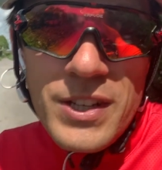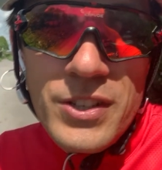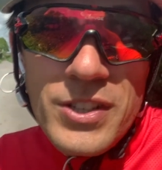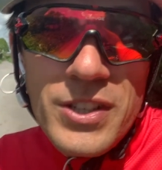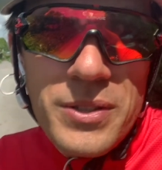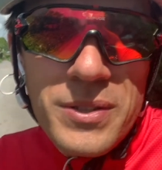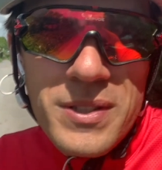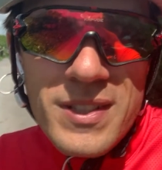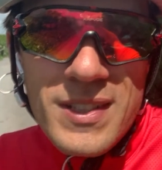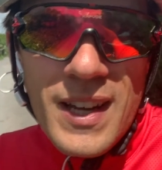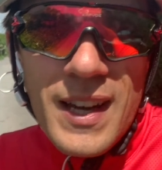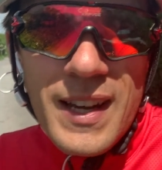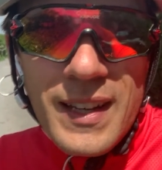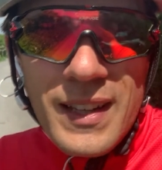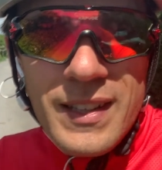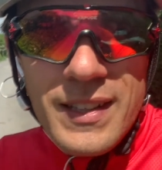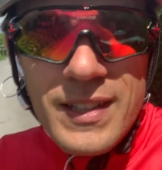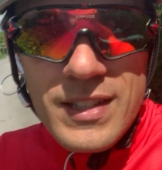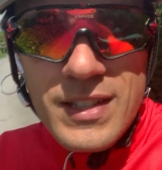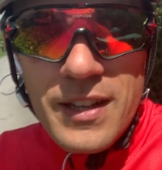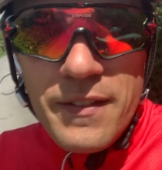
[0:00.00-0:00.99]
you're new to
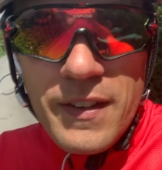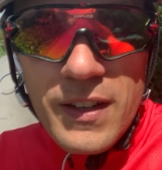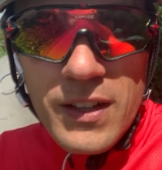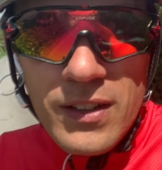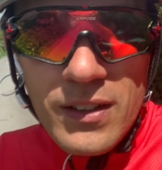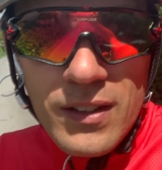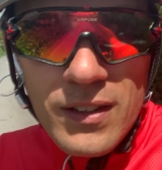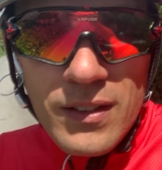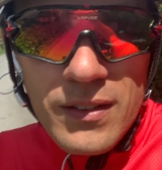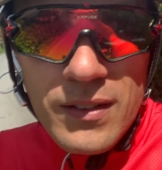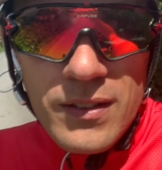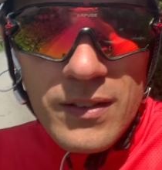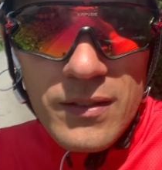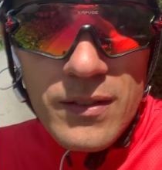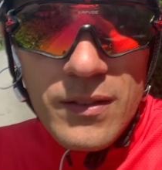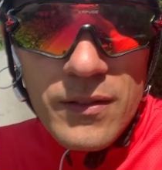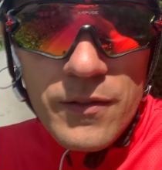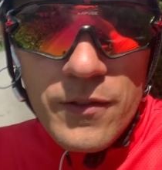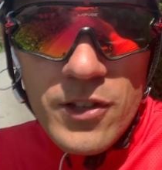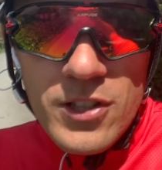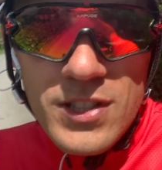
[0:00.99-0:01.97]
cycling, it's difficult
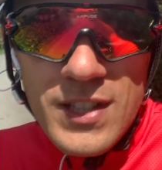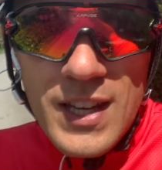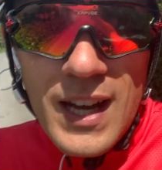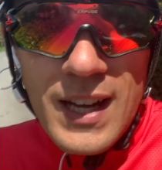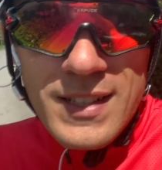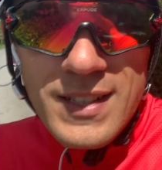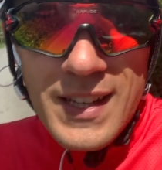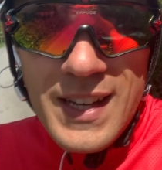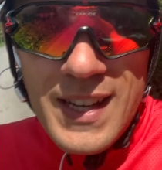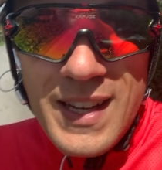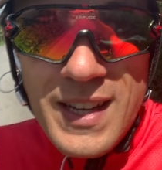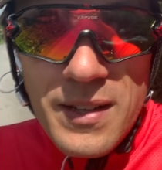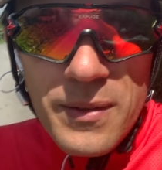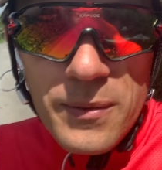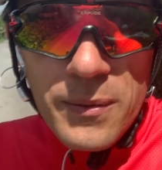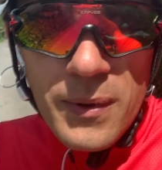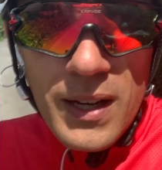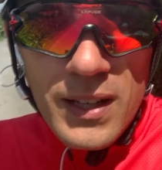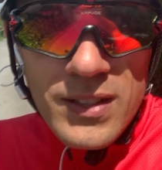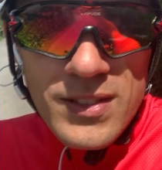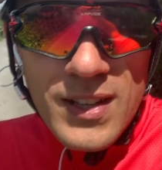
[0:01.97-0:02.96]
for a start to eat
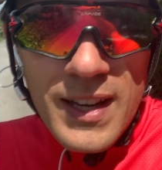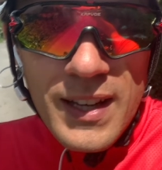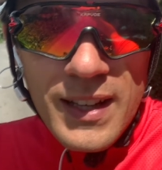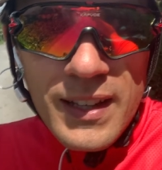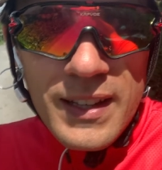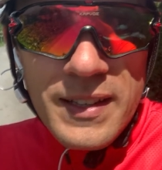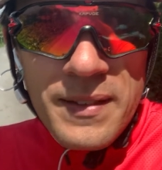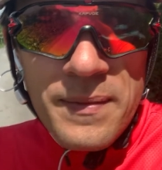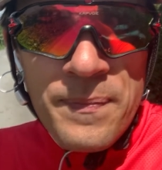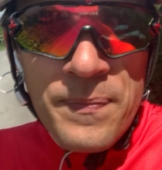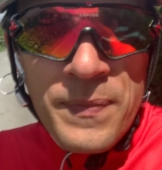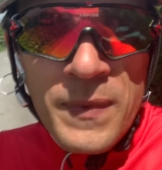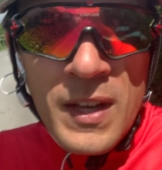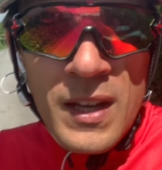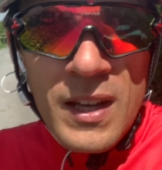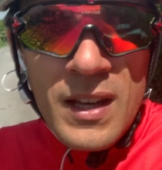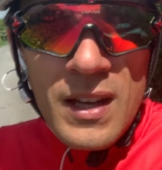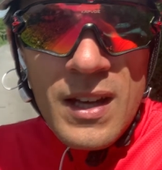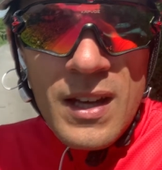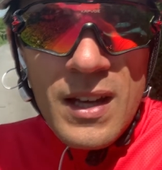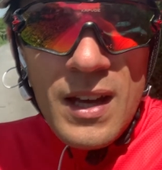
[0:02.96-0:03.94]
while cycling,
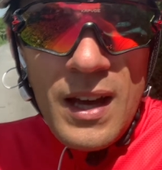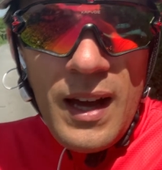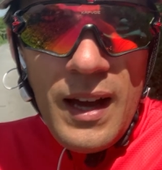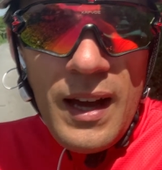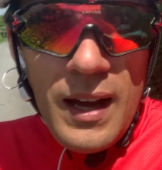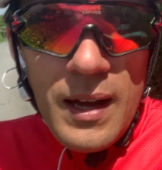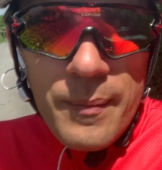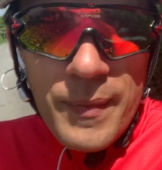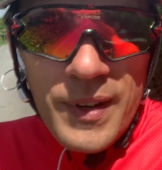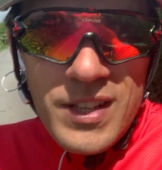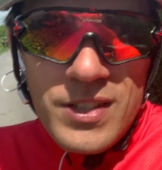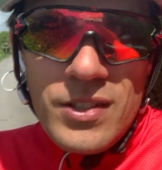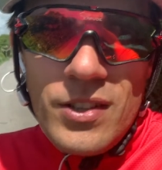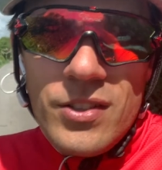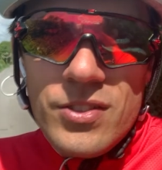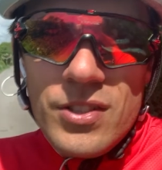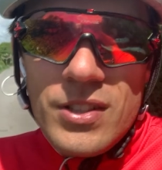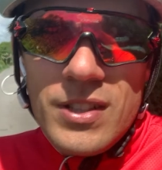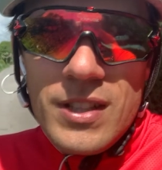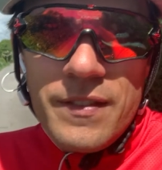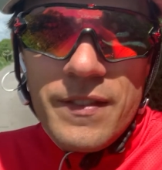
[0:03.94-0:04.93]
and it's
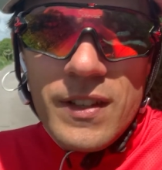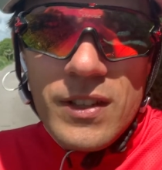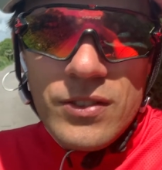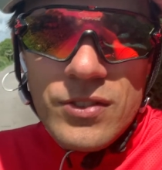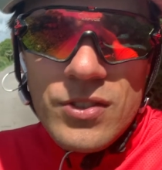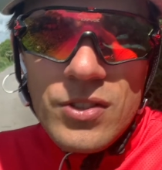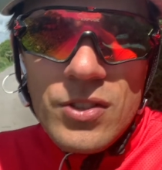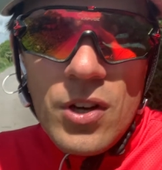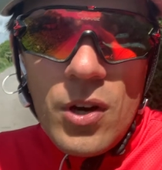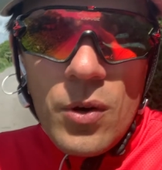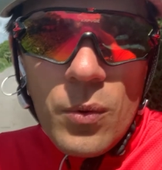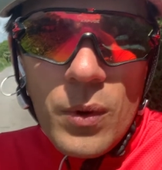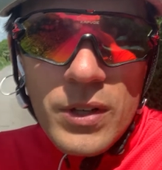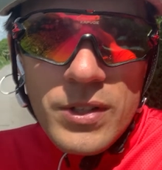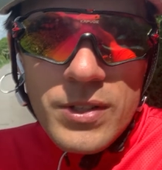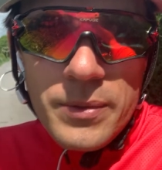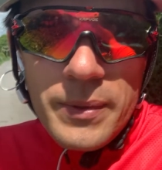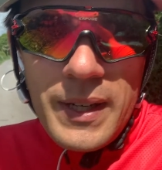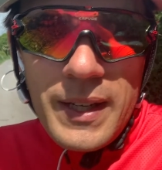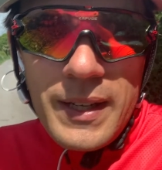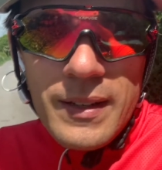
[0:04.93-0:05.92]
also difficult to know what
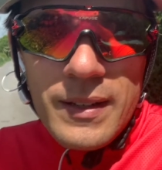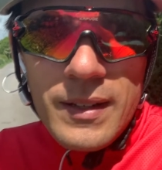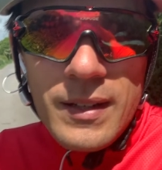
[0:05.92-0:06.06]
to eat.